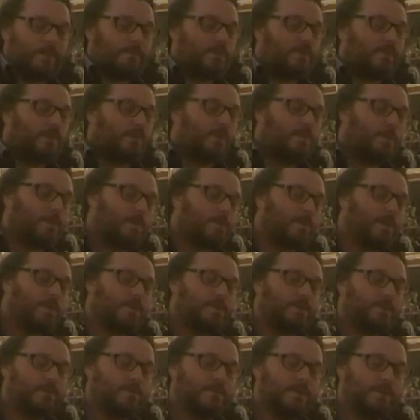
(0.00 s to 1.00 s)
absorbed a
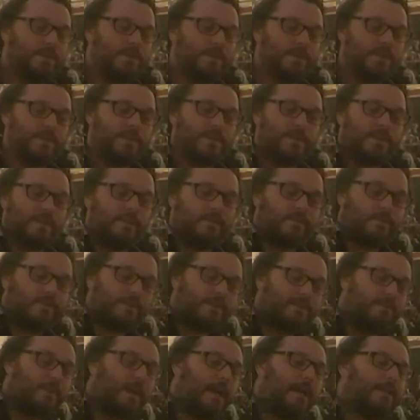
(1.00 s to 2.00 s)
bunch of footage and
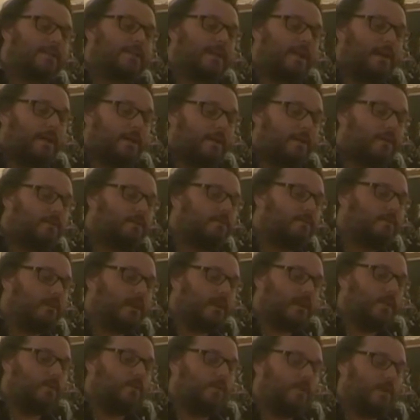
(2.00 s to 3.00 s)
then spat out
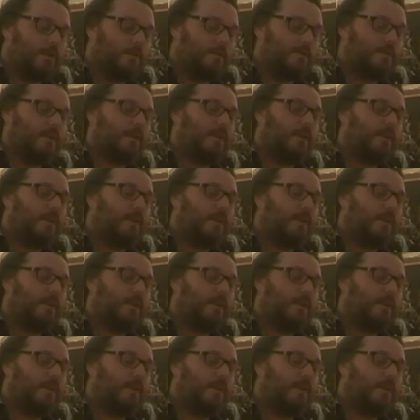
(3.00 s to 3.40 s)
like one